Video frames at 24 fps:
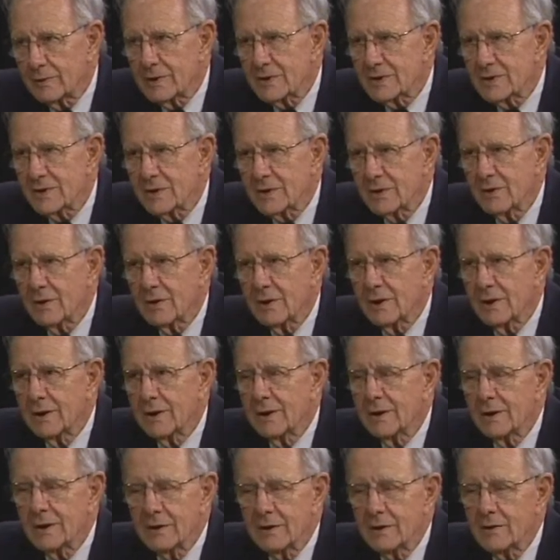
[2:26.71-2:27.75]
was
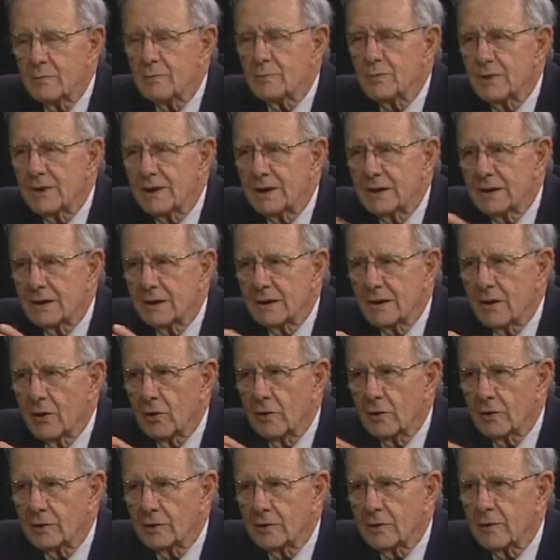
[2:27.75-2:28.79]
completely
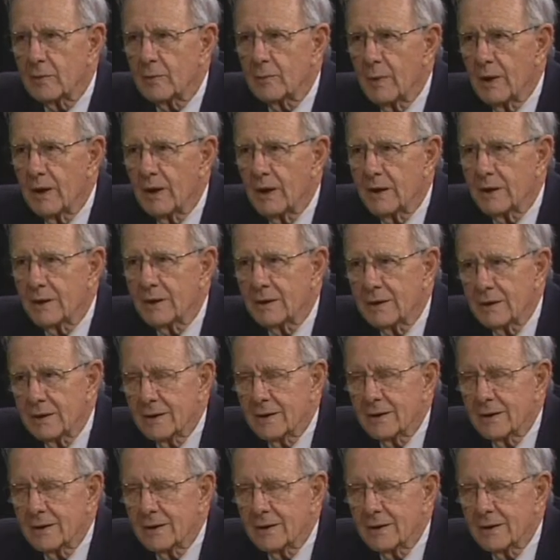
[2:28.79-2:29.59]
altered by